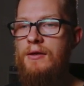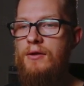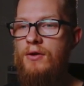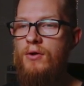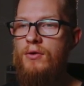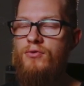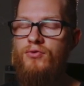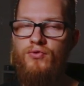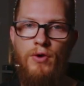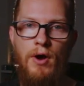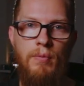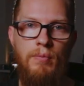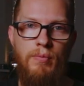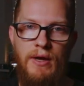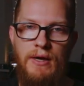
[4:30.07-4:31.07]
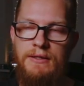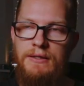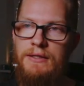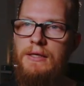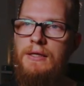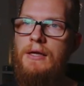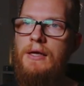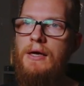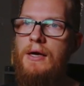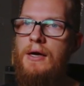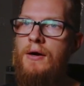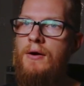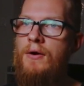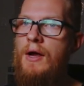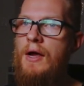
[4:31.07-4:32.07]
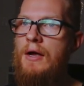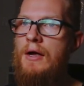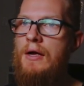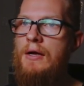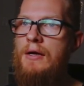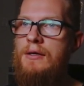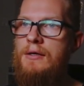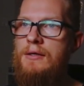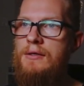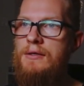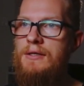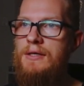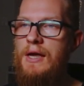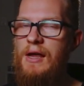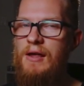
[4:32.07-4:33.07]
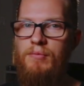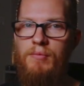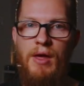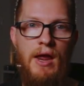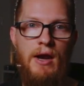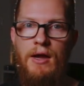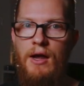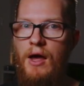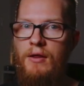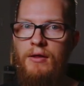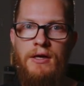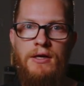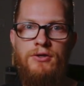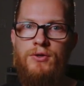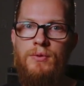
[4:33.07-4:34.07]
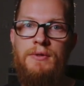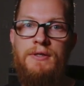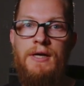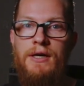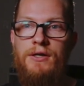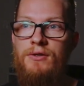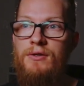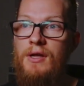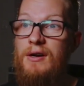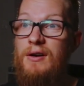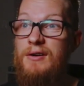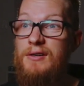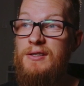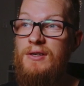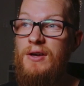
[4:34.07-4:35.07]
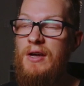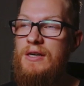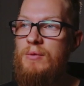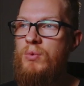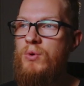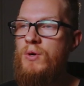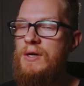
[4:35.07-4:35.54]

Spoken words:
you know, drum beats in there and any other instrumentation that I decide to put